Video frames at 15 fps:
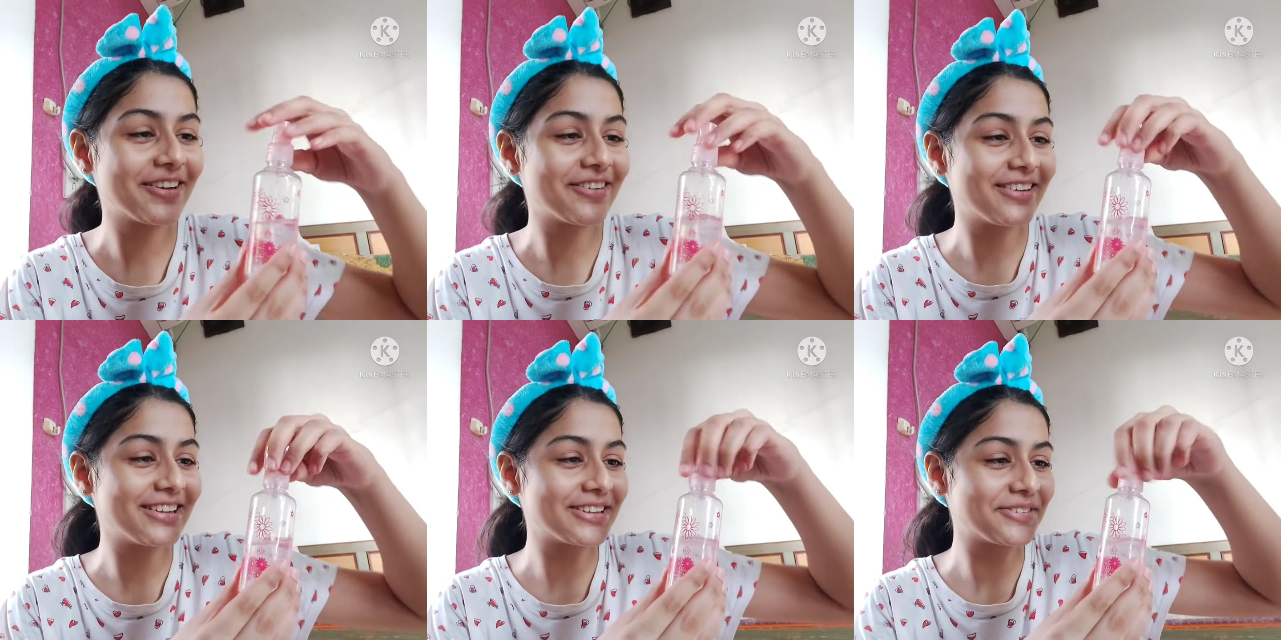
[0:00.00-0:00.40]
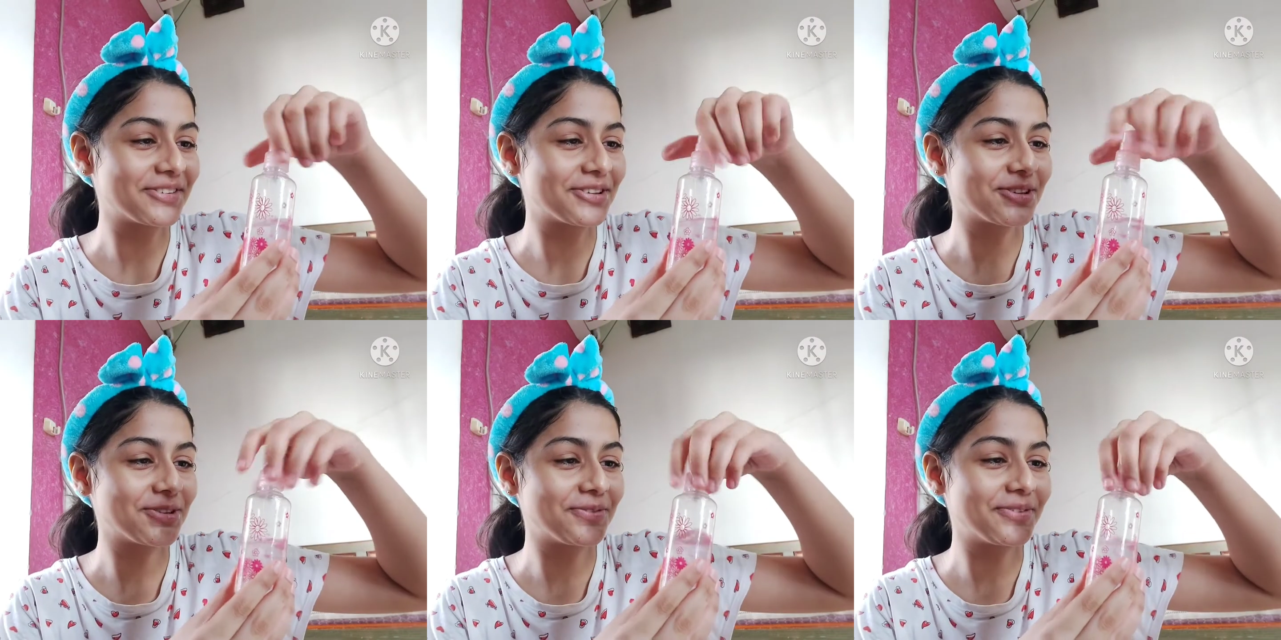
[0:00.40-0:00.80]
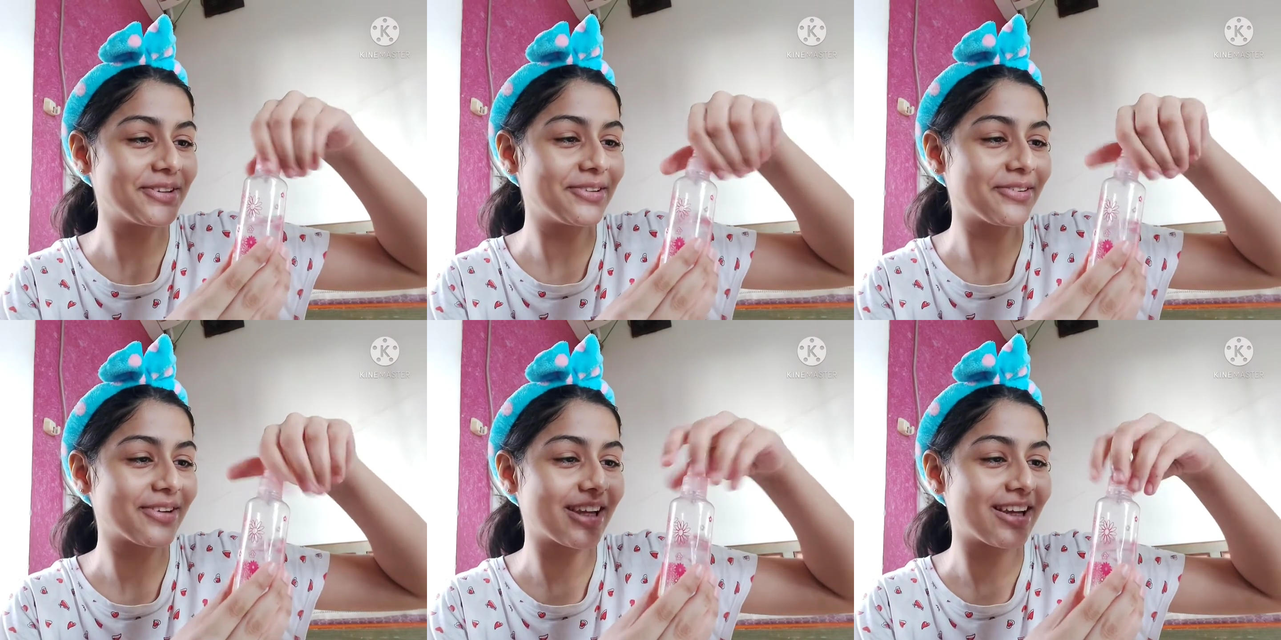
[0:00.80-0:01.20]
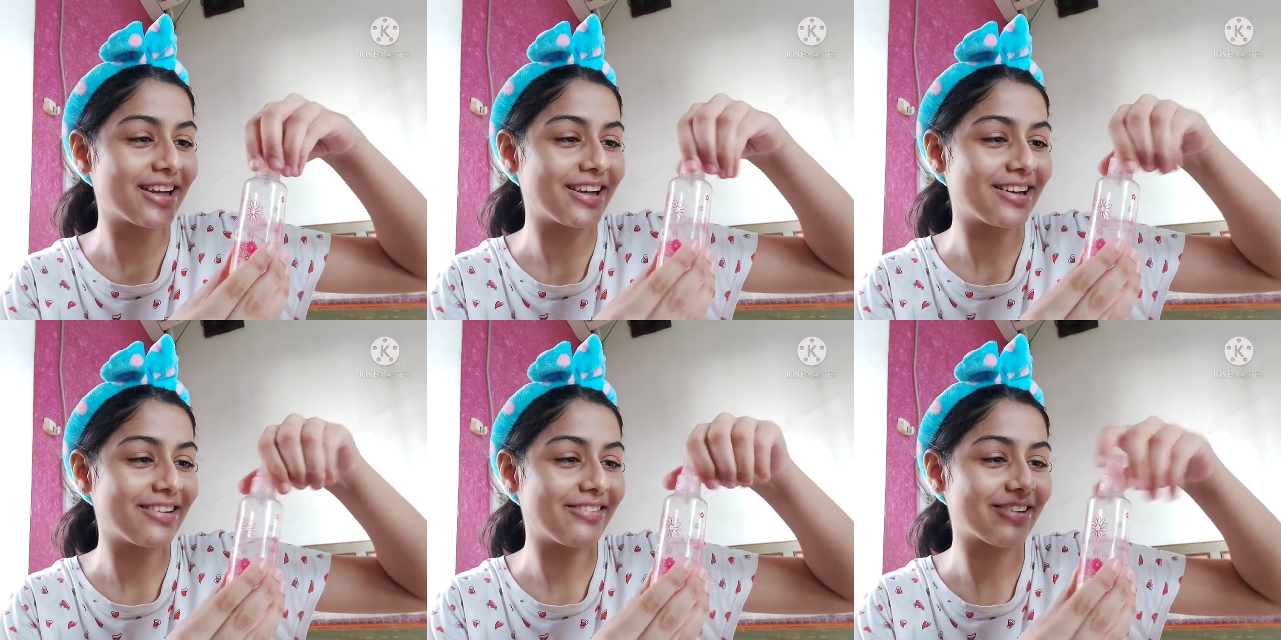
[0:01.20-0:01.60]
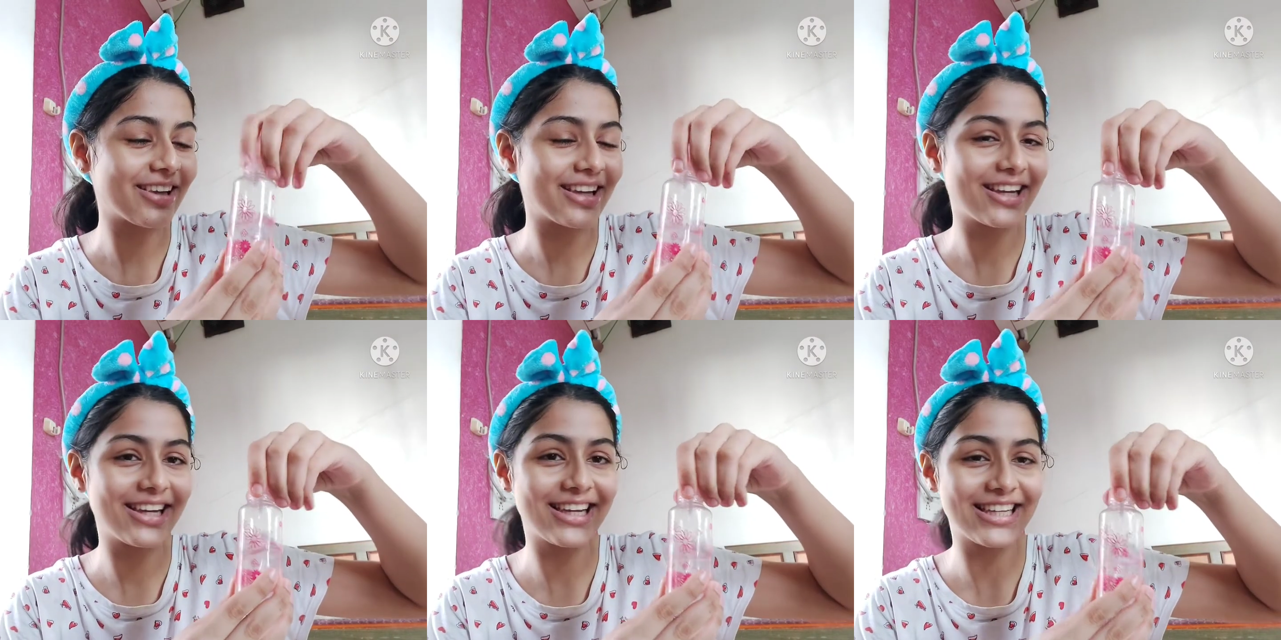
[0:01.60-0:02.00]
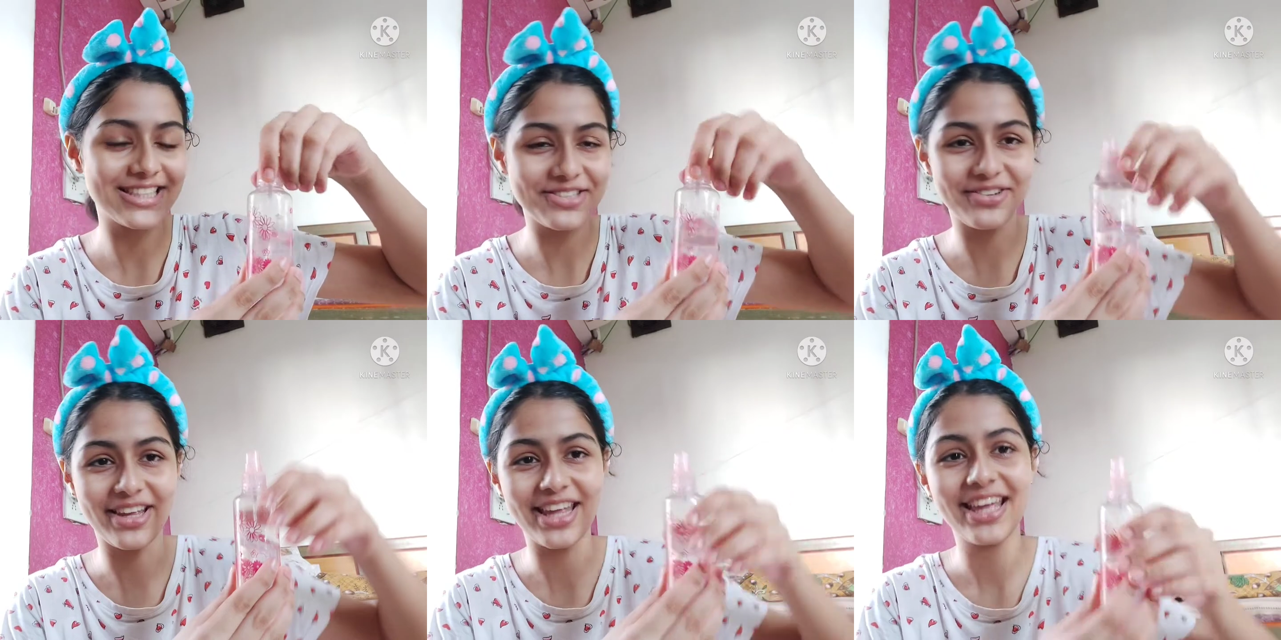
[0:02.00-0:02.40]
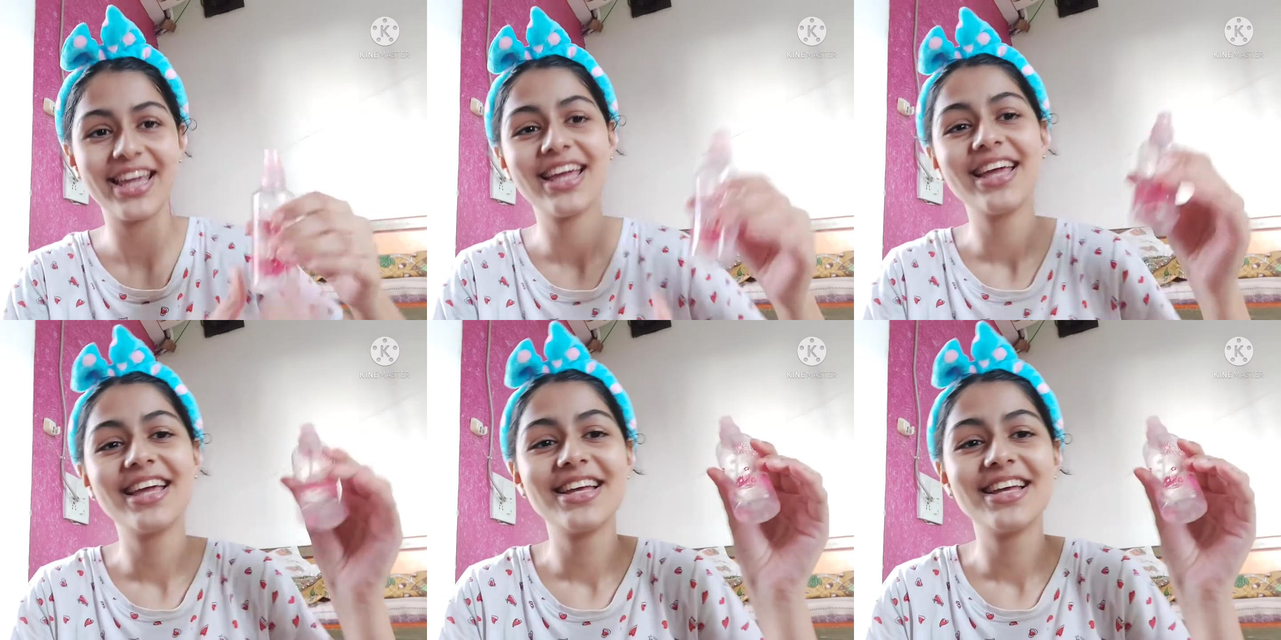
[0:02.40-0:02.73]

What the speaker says: my god, this was open. Okay, okay, it's okay.